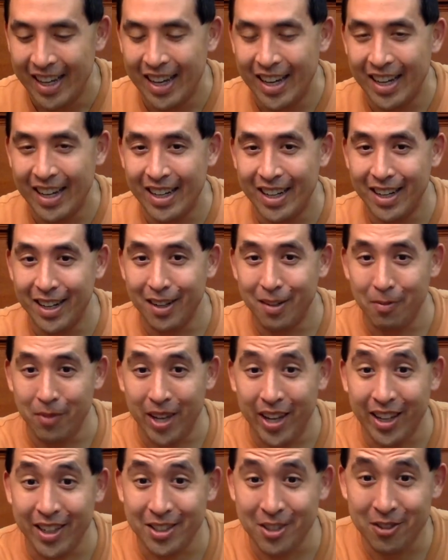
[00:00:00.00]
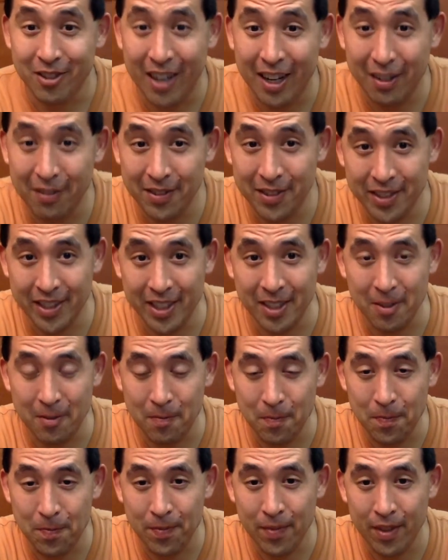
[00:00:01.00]
oh man, traveling
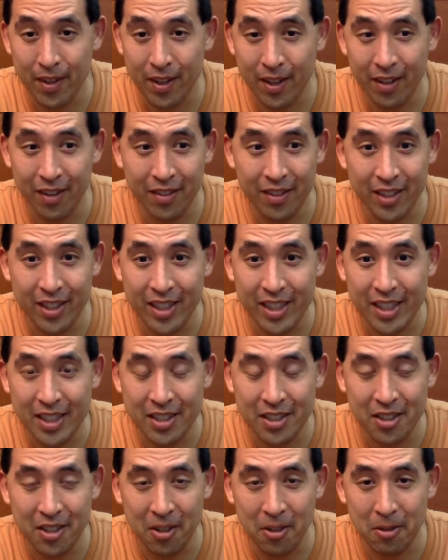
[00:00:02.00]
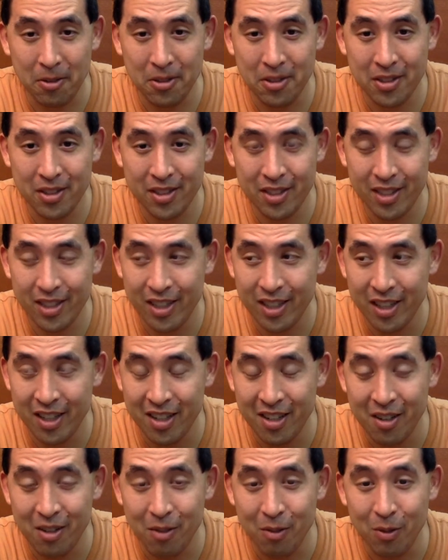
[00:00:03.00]
on the East Coast
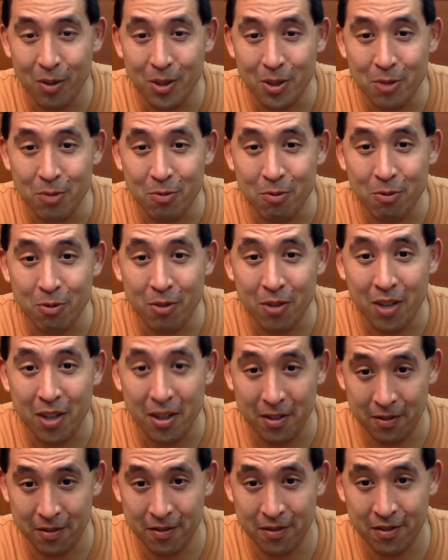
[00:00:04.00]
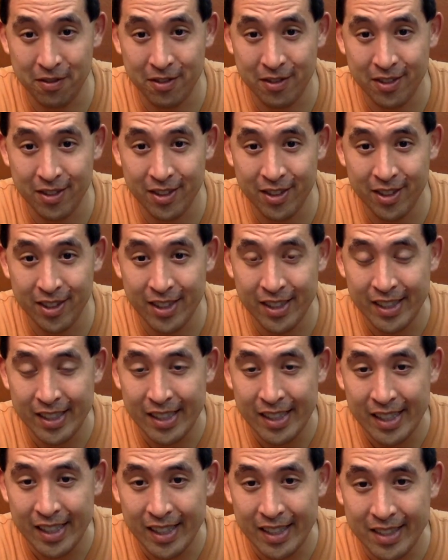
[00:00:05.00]
was rough.
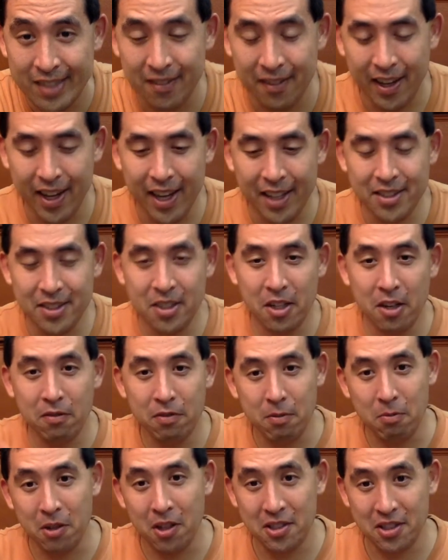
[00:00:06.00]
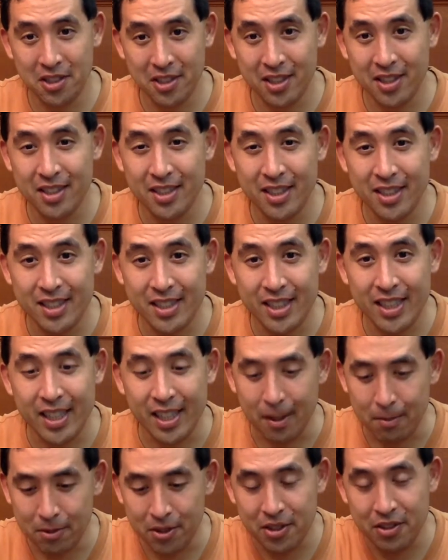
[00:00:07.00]
So I had to go from Washington, D.C.
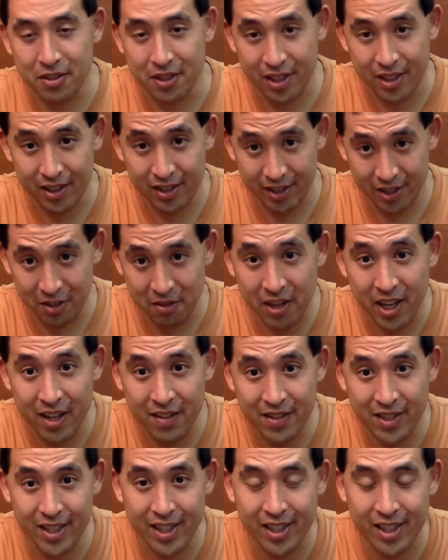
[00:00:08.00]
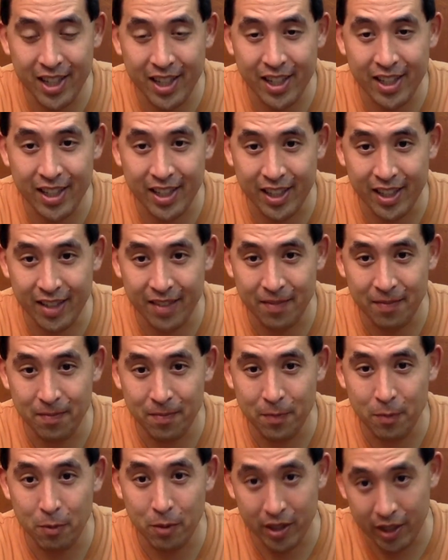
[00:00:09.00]
up to New Haven, Connecticut,
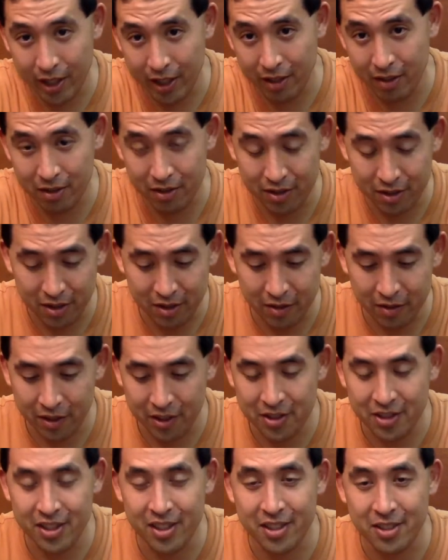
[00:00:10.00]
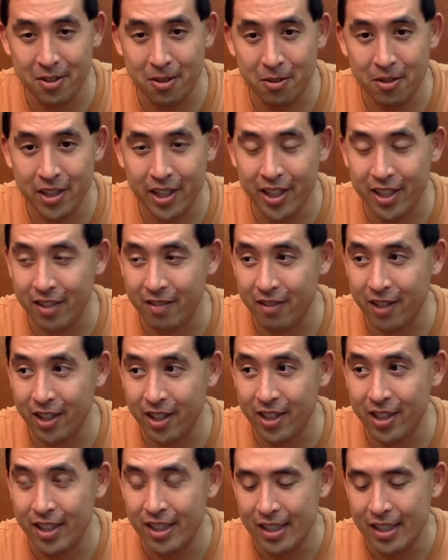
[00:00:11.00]
where Yale University is located, right?